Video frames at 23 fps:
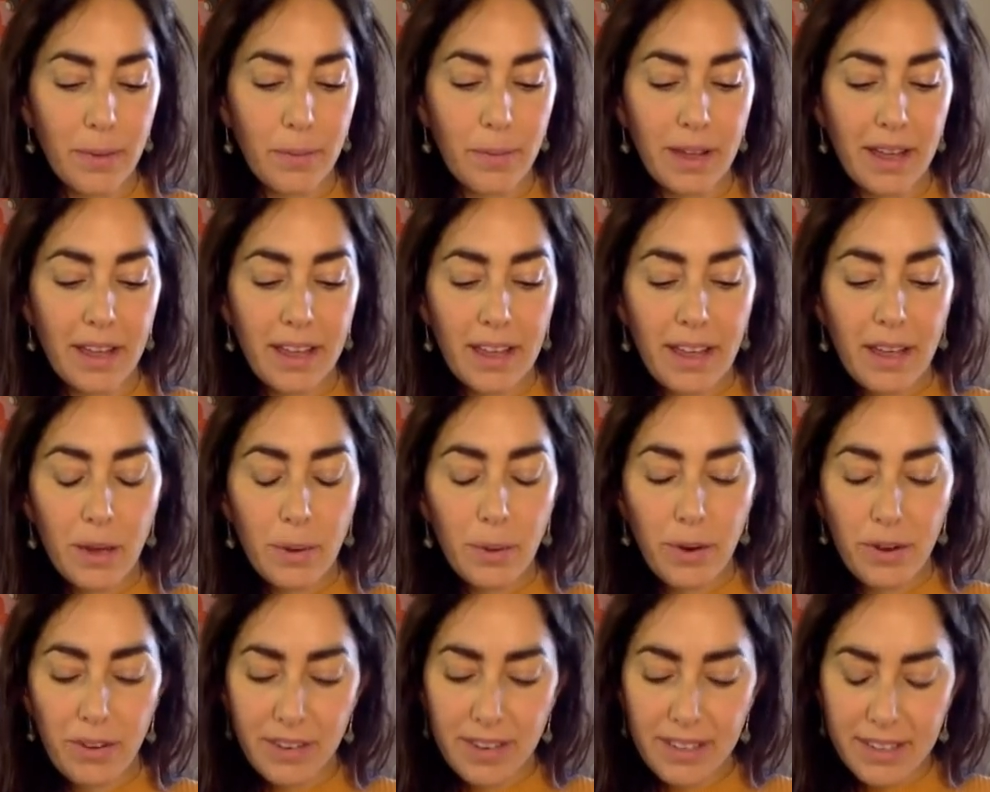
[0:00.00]

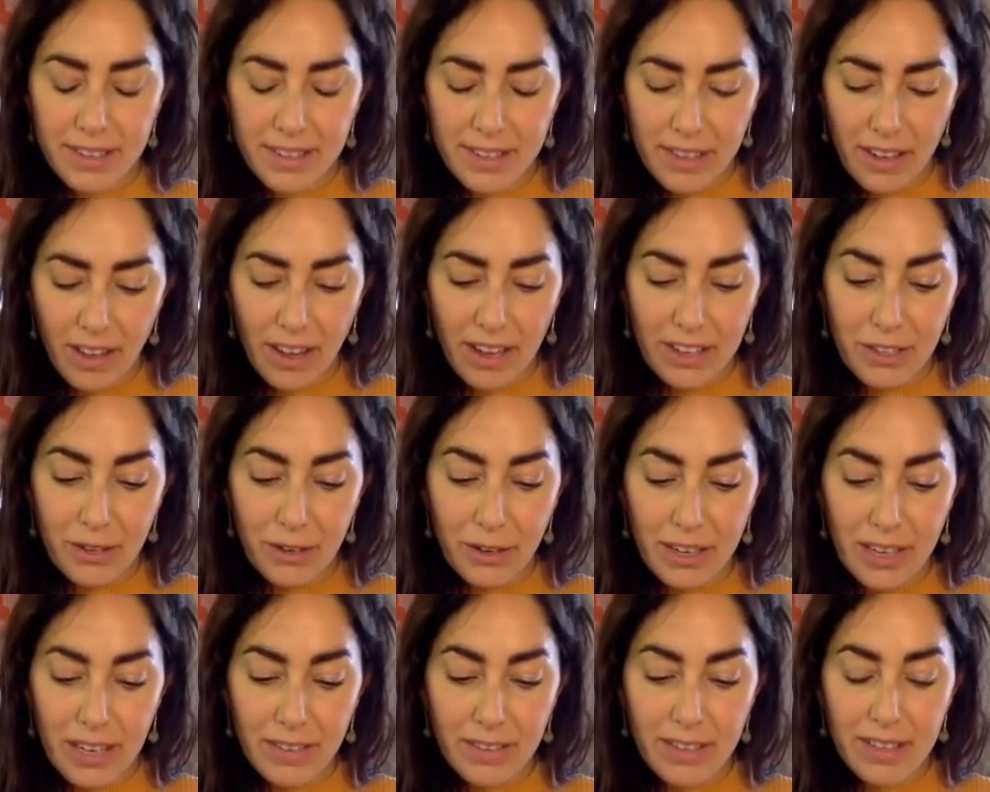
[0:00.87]
We're inside. You
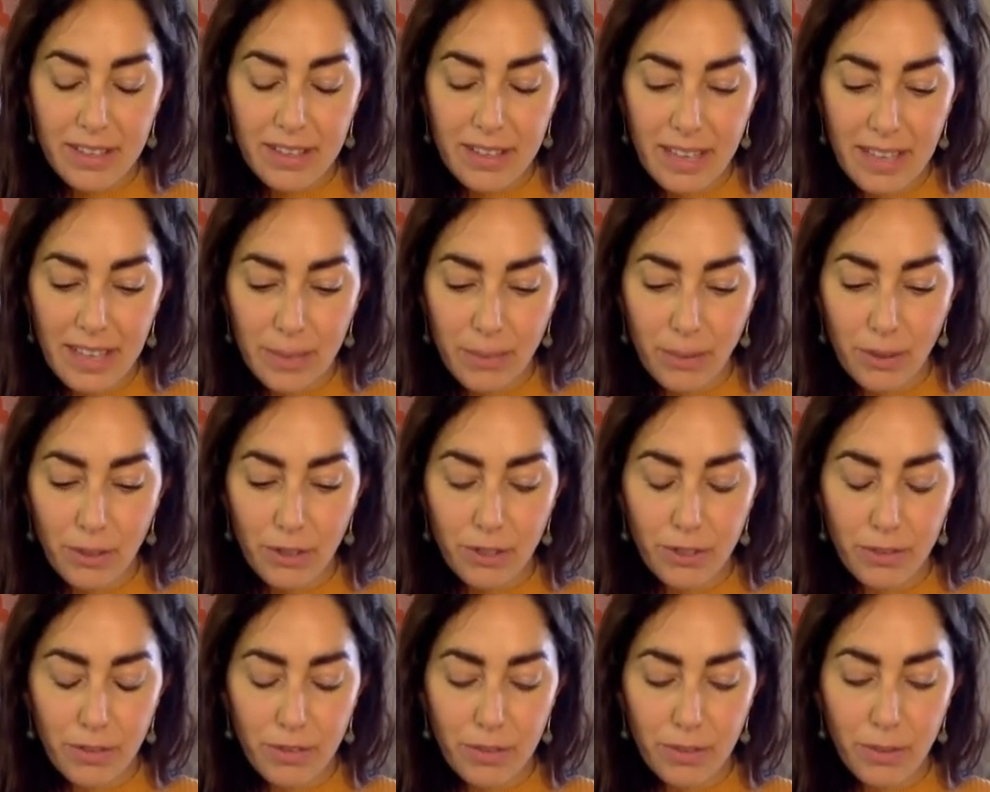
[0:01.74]
can even see in the
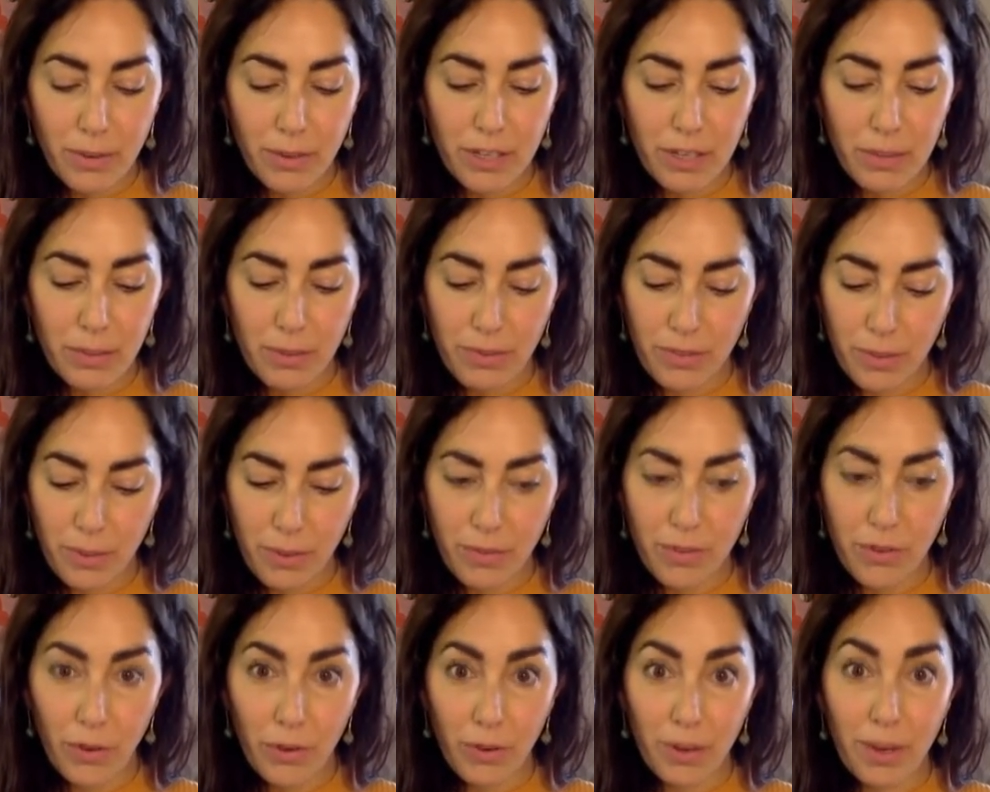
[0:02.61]
posture of the body
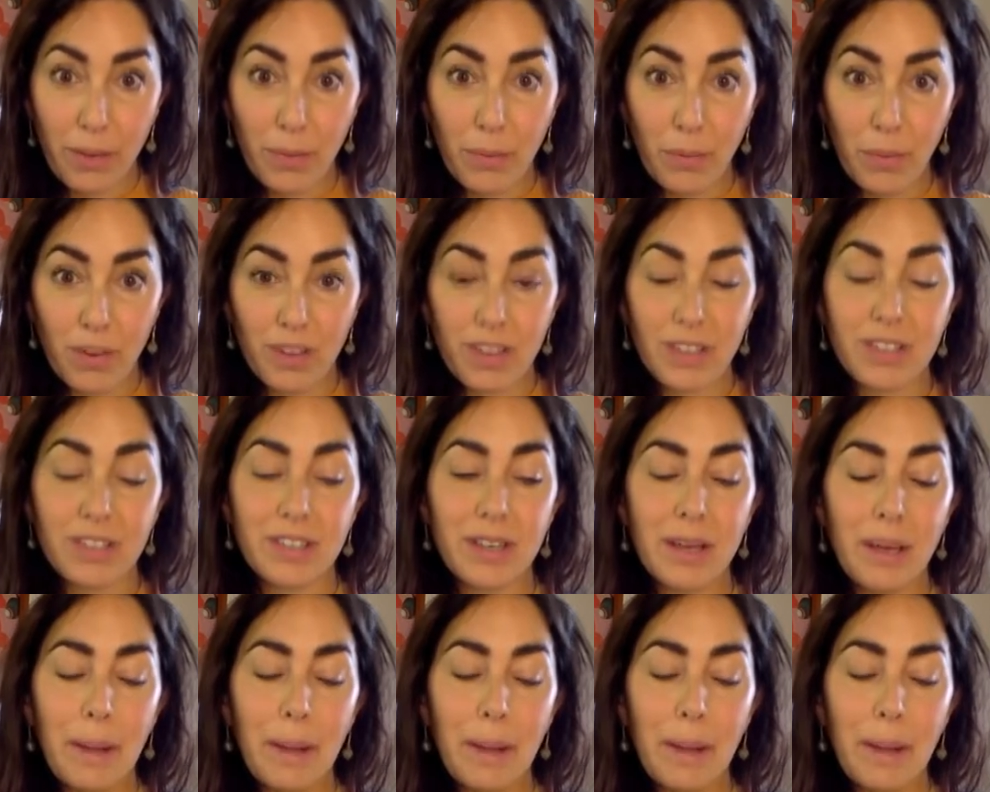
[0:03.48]
we've gone inwards.